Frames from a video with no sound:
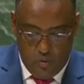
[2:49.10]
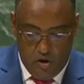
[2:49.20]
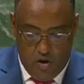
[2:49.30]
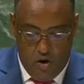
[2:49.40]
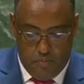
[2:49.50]

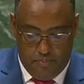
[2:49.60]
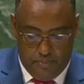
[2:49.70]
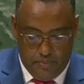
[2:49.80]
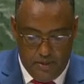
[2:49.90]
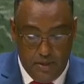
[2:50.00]
We hope
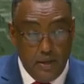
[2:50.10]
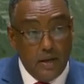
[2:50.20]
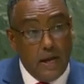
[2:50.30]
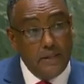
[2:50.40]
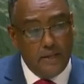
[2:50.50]

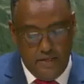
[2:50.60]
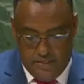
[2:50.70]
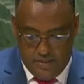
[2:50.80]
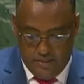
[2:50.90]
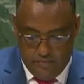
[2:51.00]

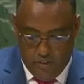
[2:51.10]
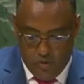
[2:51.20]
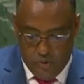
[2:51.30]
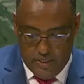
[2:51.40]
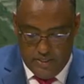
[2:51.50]
countries
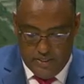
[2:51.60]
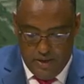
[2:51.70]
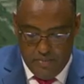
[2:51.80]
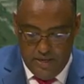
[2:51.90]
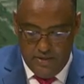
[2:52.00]
with
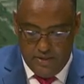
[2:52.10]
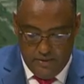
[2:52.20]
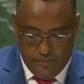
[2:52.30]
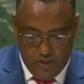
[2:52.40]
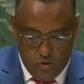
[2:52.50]
the
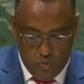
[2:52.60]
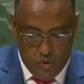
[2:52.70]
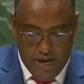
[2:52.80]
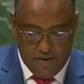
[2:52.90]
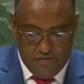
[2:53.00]
means
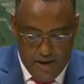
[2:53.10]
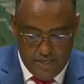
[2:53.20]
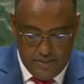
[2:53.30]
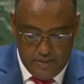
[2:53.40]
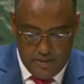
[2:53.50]
would
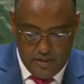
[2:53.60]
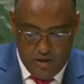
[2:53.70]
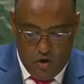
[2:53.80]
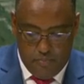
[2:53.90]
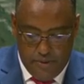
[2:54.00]
advance
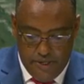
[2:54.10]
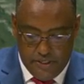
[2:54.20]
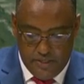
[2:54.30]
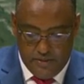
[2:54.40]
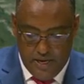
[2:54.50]

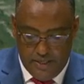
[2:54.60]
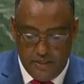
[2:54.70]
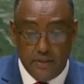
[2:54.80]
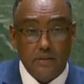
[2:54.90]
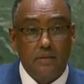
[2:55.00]
cooperation
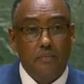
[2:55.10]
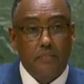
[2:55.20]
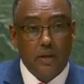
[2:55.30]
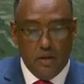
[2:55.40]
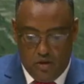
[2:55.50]
that is
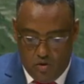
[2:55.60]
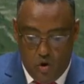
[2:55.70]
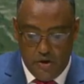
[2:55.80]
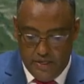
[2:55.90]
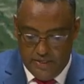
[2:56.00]

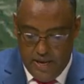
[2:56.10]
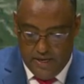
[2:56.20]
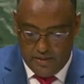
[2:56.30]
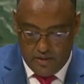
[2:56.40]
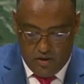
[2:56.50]

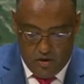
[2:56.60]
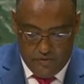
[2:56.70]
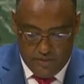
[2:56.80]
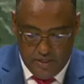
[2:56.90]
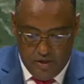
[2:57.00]
cognizant
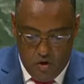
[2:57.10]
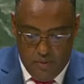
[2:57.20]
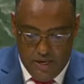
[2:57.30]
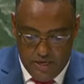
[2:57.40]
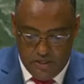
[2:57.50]
of the
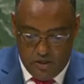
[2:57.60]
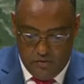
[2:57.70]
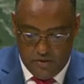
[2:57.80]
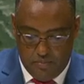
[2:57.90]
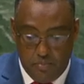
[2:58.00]
global nature
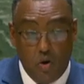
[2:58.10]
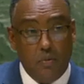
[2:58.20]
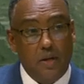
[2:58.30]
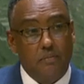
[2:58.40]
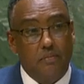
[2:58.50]
of the
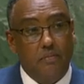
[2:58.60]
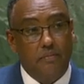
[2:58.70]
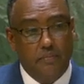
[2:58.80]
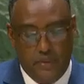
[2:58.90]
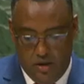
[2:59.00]
problem.
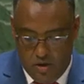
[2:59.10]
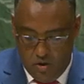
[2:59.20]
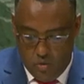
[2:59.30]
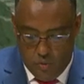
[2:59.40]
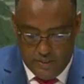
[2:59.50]

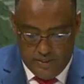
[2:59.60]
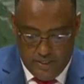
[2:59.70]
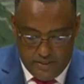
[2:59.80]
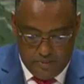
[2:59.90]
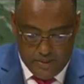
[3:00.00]
With
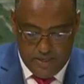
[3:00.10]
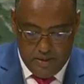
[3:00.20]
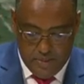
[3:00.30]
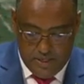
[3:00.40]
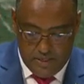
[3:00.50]
this
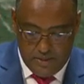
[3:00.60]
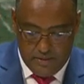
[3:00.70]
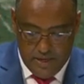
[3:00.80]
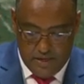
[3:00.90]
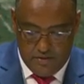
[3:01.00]
pandemic,
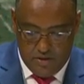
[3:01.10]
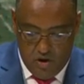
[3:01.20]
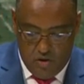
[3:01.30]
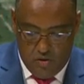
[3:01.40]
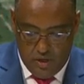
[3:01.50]
there is
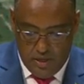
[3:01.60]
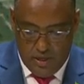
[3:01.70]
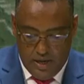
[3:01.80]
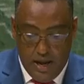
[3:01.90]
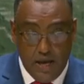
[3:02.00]
no
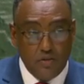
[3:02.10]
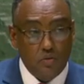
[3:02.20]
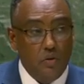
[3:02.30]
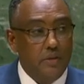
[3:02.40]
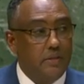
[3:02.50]

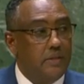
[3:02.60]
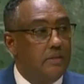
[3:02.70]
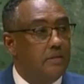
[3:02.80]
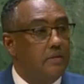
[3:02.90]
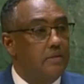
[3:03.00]
isolated
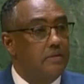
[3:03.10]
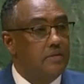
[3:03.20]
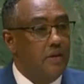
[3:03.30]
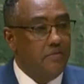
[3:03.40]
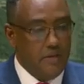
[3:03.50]

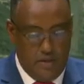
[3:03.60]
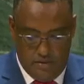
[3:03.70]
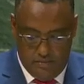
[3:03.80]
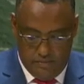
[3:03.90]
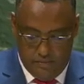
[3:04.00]
safety.
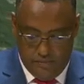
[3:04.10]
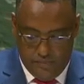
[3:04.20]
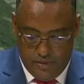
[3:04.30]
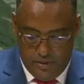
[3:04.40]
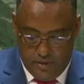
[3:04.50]

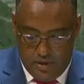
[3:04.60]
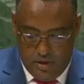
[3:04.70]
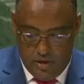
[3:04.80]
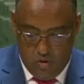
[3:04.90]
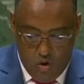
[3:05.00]

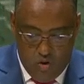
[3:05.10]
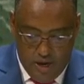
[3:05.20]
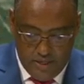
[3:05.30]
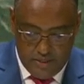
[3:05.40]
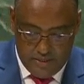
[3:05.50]
No
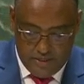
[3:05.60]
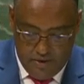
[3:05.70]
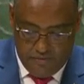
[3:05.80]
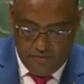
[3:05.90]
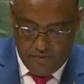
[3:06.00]
one is
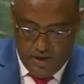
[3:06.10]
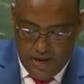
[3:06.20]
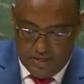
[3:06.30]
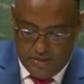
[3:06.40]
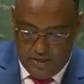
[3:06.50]
safe
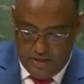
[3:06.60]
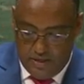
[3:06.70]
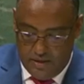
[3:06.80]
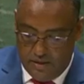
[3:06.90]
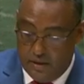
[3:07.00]
until
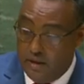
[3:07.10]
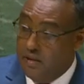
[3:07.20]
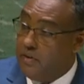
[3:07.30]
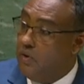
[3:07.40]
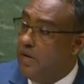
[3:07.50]

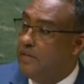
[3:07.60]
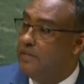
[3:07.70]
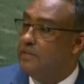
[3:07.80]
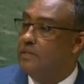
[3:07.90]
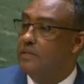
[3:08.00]
everyone
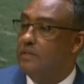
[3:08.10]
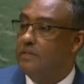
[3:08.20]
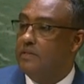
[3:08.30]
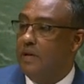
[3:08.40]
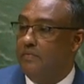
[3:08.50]
is
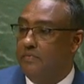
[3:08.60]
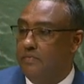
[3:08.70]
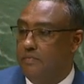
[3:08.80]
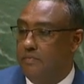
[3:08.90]
safe.